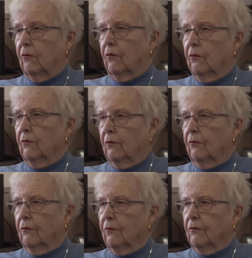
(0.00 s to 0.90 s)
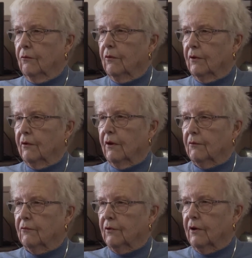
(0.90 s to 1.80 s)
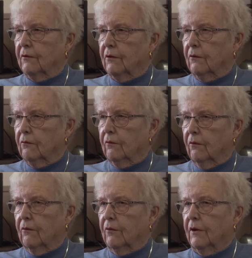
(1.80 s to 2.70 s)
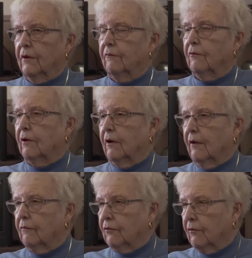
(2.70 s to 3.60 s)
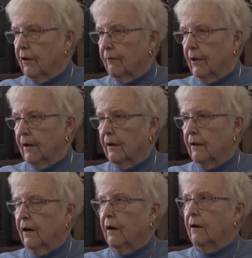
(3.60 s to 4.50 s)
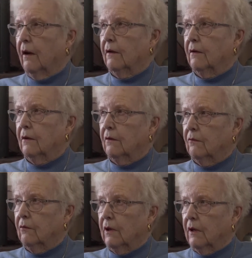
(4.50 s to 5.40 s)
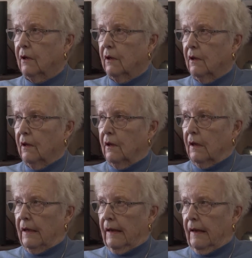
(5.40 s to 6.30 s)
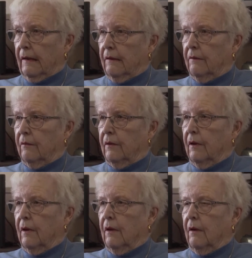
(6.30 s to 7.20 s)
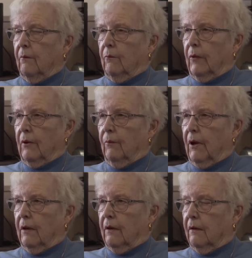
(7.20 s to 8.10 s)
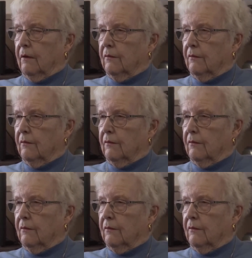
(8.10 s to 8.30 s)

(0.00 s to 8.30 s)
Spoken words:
he tried to say that you go, he would have loved to come here 1928, but my